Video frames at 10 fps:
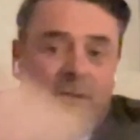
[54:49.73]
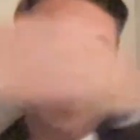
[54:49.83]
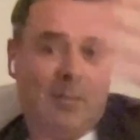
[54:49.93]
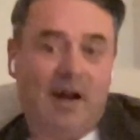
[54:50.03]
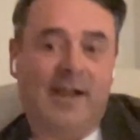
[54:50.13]

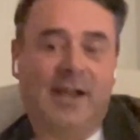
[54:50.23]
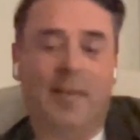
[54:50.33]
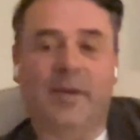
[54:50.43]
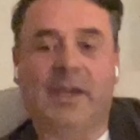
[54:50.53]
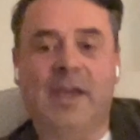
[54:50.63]
that money
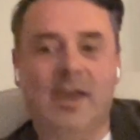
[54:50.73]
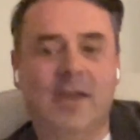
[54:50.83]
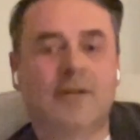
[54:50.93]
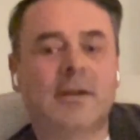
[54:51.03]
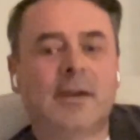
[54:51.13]
coming in.
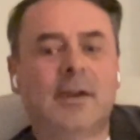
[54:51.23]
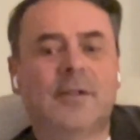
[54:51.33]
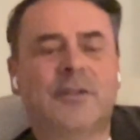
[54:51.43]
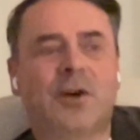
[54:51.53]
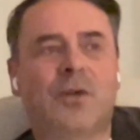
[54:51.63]

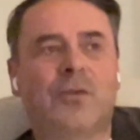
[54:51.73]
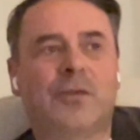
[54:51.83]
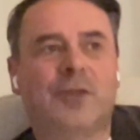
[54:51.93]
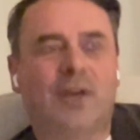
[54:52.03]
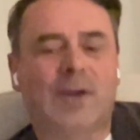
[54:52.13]
So
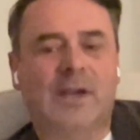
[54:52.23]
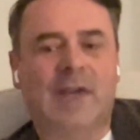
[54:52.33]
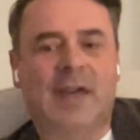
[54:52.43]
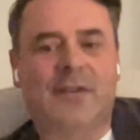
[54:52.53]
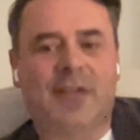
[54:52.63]
there's already
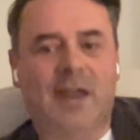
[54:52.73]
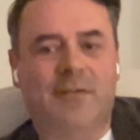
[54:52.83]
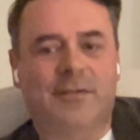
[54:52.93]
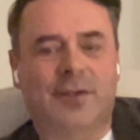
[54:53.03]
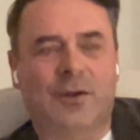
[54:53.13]
that
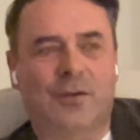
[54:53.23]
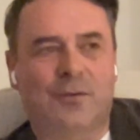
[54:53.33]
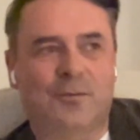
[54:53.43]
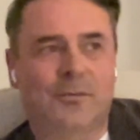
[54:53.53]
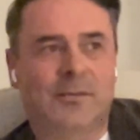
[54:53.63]
incentive. So
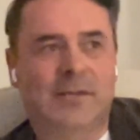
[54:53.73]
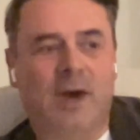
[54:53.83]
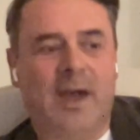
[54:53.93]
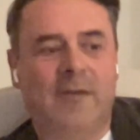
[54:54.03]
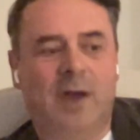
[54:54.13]

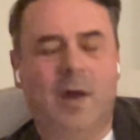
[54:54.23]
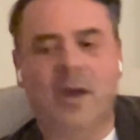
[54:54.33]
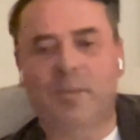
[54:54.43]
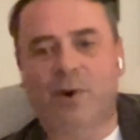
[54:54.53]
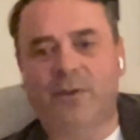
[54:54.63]

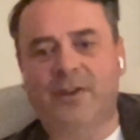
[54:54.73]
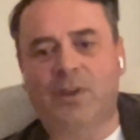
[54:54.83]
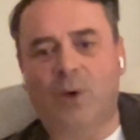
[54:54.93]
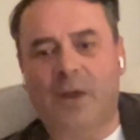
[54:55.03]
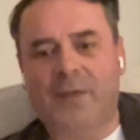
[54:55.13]
imposing a
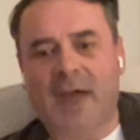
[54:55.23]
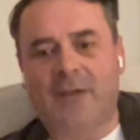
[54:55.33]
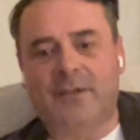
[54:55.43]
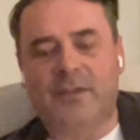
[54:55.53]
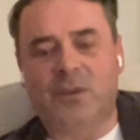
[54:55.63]
wealth
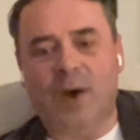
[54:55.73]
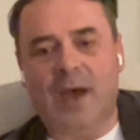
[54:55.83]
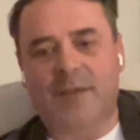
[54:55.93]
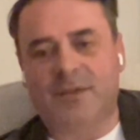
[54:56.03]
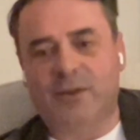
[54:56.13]
tax in the
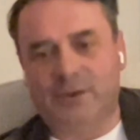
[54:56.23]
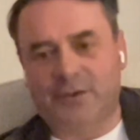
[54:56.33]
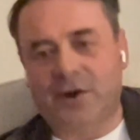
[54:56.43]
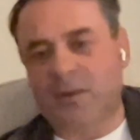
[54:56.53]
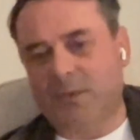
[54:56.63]
US, you could
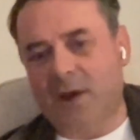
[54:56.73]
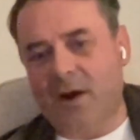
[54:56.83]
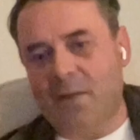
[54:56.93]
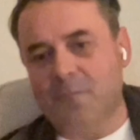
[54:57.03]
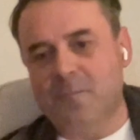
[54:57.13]
start it
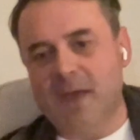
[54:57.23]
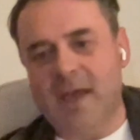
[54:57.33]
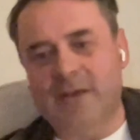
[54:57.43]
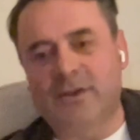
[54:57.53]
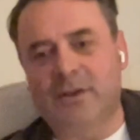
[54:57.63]
there
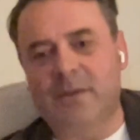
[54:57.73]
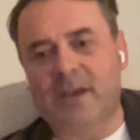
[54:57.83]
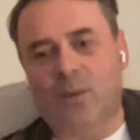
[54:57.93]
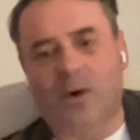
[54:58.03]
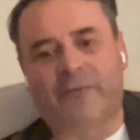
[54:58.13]
and you can
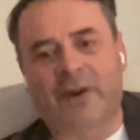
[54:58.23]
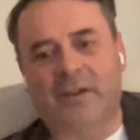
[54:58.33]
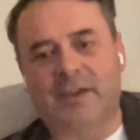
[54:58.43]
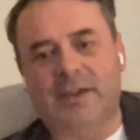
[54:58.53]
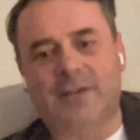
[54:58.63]
make it work
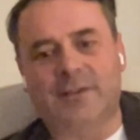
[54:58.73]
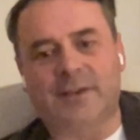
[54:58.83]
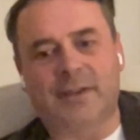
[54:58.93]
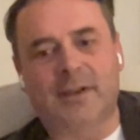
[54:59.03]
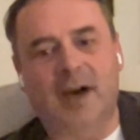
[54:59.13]
fairly
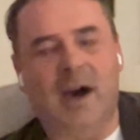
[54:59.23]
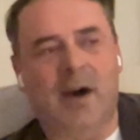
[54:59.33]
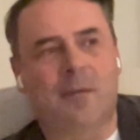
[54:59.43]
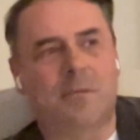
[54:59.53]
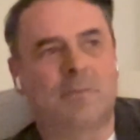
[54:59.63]
easily,
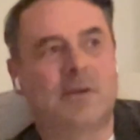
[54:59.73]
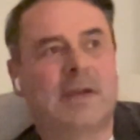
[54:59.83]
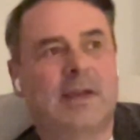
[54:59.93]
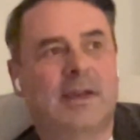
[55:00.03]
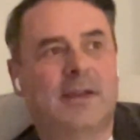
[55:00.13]

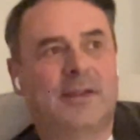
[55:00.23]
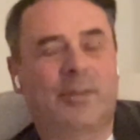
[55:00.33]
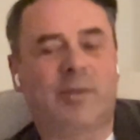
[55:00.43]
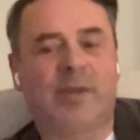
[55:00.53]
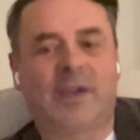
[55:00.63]

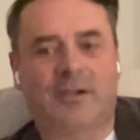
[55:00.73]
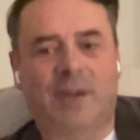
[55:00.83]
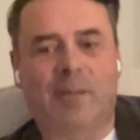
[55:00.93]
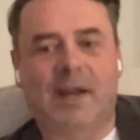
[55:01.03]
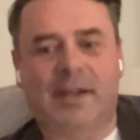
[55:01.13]
simply because
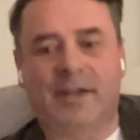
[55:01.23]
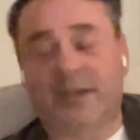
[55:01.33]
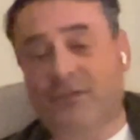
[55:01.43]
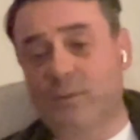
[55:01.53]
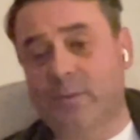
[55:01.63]
that money does
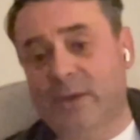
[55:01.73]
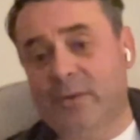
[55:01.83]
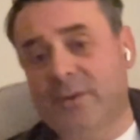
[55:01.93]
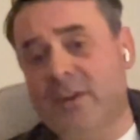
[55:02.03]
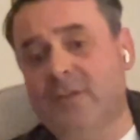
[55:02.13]
have to be
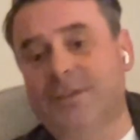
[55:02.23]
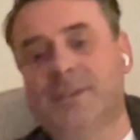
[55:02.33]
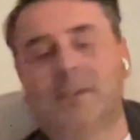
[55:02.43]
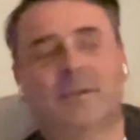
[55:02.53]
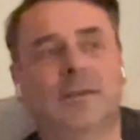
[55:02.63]
recycled